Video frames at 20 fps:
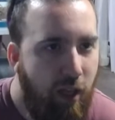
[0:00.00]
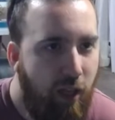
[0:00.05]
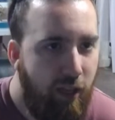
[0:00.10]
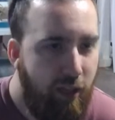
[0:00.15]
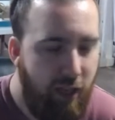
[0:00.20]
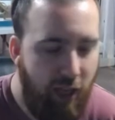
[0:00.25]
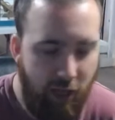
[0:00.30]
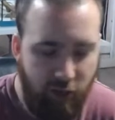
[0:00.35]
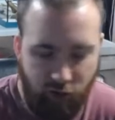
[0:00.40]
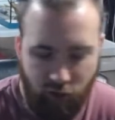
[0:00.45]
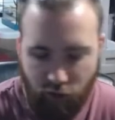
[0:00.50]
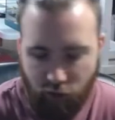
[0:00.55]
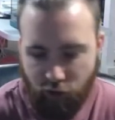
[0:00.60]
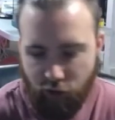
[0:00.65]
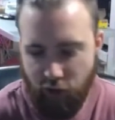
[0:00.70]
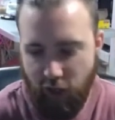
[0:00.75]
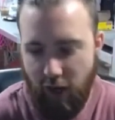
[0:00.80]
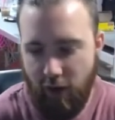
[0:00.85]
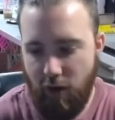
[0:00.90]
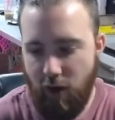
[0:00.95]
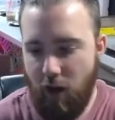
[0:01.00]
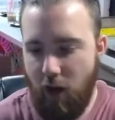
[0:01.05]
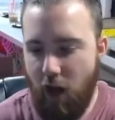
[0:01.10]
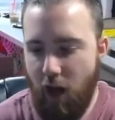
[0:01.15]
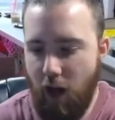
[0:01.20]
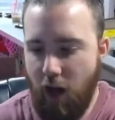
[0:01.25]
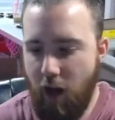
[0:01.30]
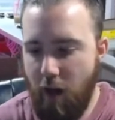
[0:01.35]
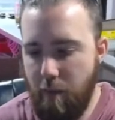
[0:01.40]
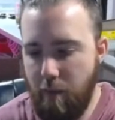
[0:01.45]
Yeah, so Cheryl,
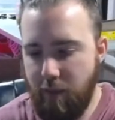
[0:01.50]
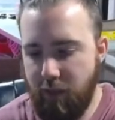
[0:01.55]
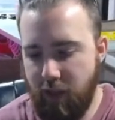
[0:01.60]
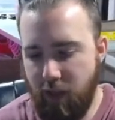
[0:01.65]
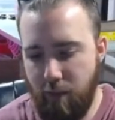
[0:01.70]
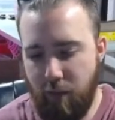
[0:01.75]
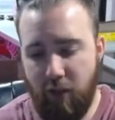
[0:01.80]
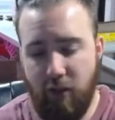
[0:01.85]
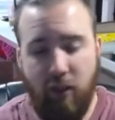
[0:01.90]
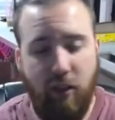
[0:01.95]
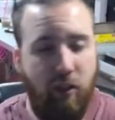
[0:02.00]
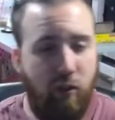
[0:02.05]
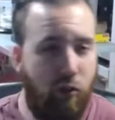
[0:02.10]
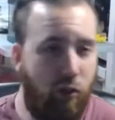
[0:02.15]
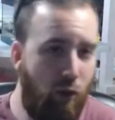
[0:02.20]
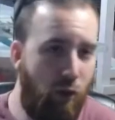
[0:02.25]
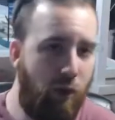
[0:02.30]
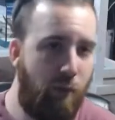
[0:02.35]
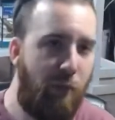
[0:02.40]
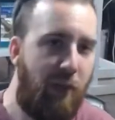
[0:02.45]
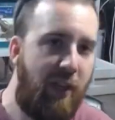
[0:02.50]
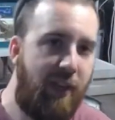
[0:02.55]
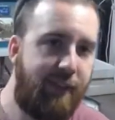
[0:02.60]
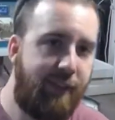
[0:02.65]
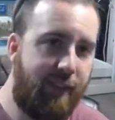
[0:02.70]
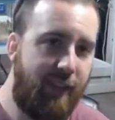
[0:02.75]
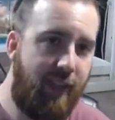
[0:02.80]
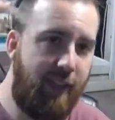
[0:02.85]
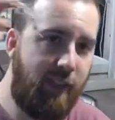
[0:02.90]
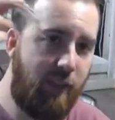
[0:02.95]
um, typically sword plants
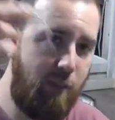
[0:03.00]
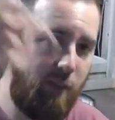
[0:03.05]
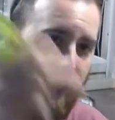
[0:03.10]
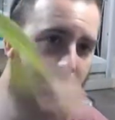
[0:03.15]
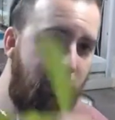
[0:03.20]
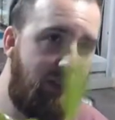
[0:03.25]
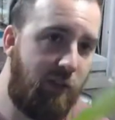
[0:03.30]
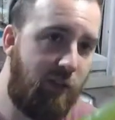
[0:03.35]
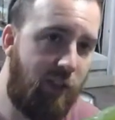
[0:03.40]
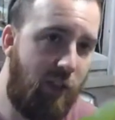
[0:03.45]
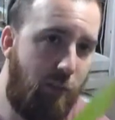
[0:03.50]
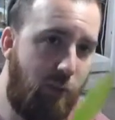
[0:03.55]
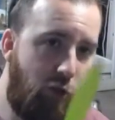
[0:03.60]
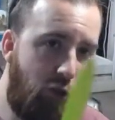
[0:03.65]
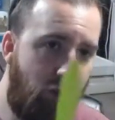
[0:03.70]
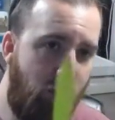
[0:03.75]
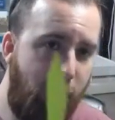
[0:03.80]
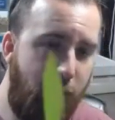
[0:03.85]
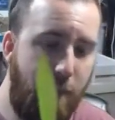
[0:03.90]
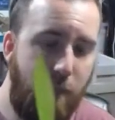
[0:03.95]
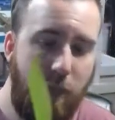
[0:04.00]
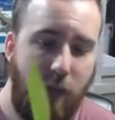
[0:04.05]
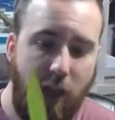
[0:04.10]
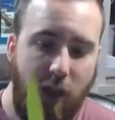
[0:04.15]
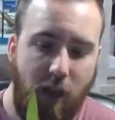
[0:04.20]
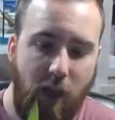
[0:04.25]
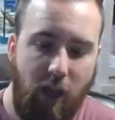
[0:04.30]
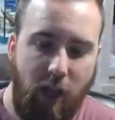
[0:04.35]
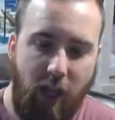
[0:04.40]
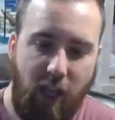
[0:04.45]
like to be in substrate.
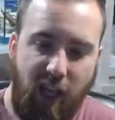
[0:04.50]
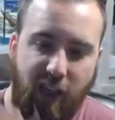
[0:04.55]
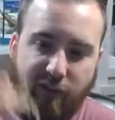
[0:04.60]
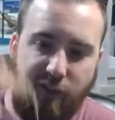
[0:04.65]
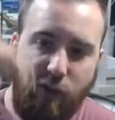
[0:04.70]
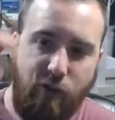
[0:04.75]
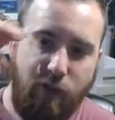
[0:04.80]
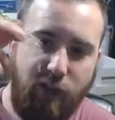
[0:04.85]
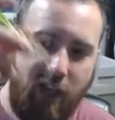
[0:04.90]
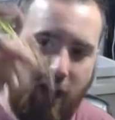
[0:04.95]
If you tied